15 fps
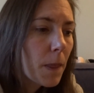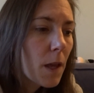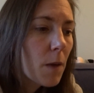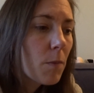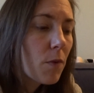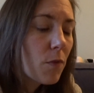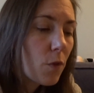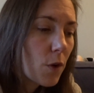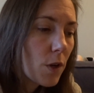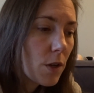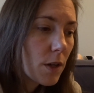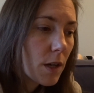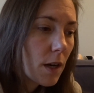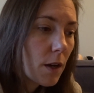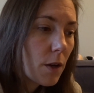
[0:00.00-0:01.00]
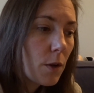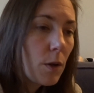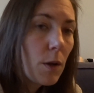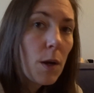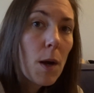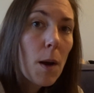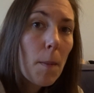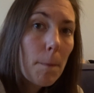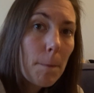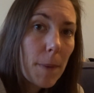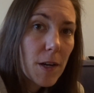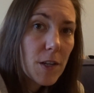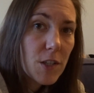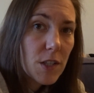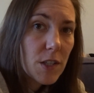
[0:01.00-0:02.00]
Before you go,
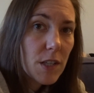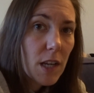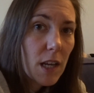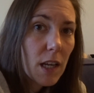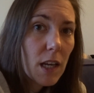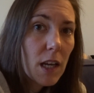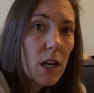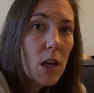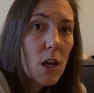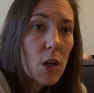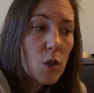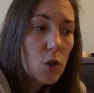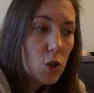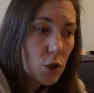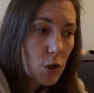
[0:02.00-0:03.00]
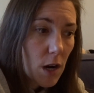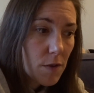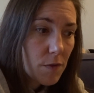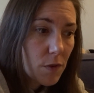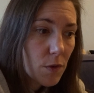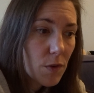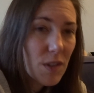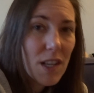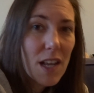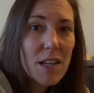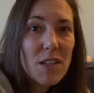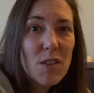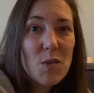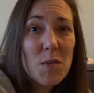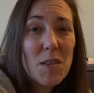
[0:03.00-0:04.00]
budgeting, travel, so that
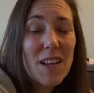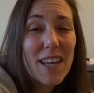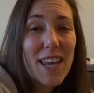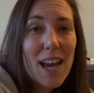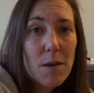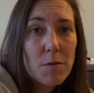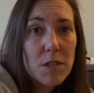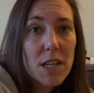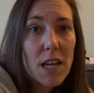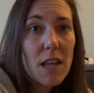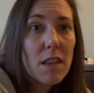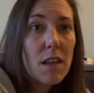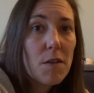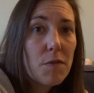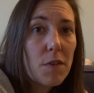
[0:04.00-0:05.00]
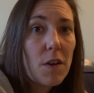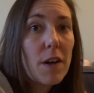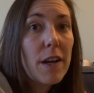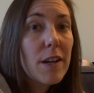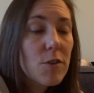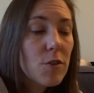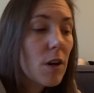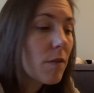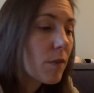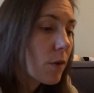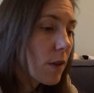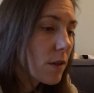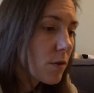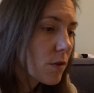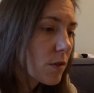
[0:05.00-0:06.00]
deals with like how to get there, flying, driving,
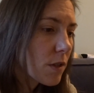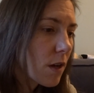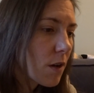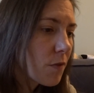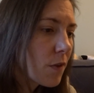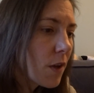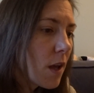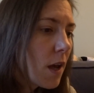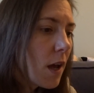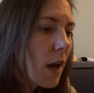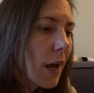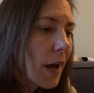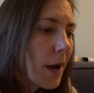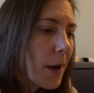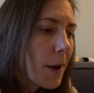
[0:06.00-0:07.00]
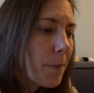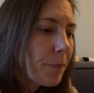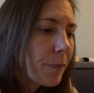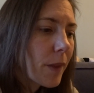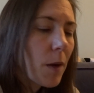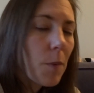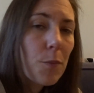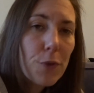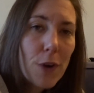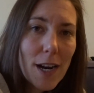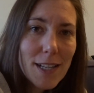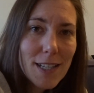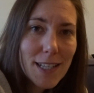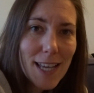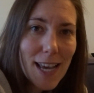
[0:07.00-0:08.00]
all that sort of stuff.
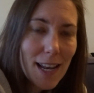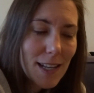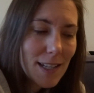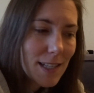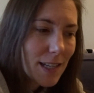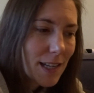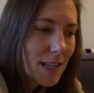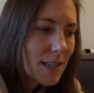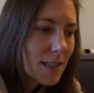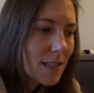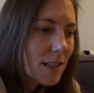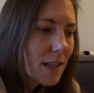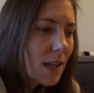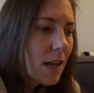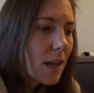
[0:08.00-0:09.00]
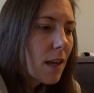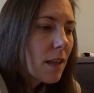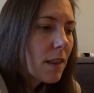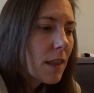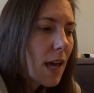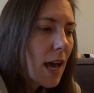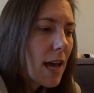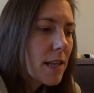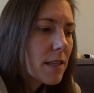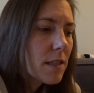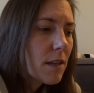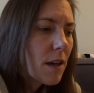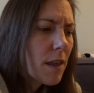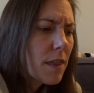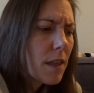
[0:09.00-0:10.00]
Practicalities, that's,
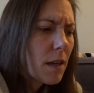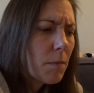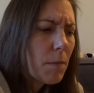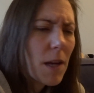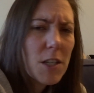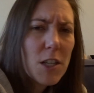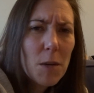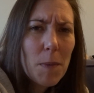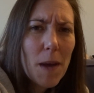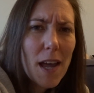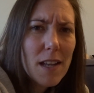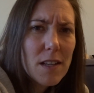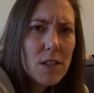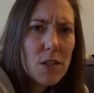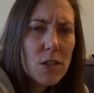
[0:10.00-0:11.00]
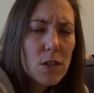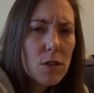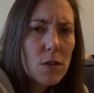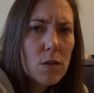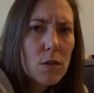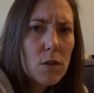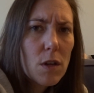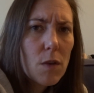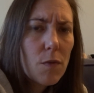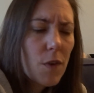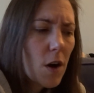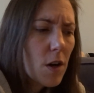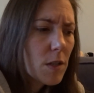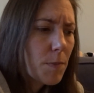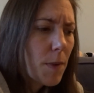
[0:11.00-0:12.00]
I think, magic bands and
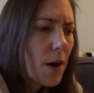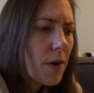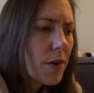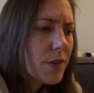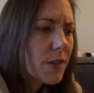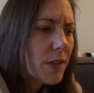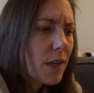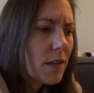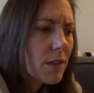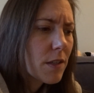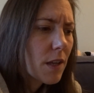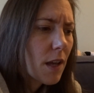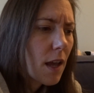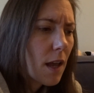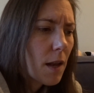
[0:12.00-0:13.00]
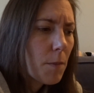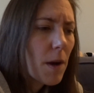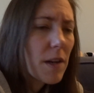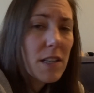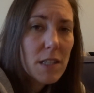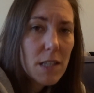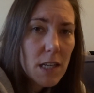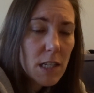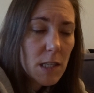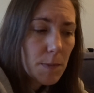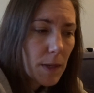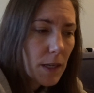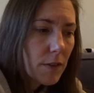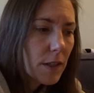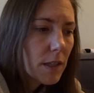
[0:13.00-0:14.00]
fast passes and my Disney
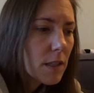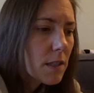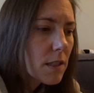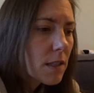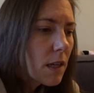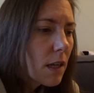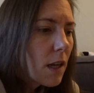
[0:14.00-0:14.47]
experience.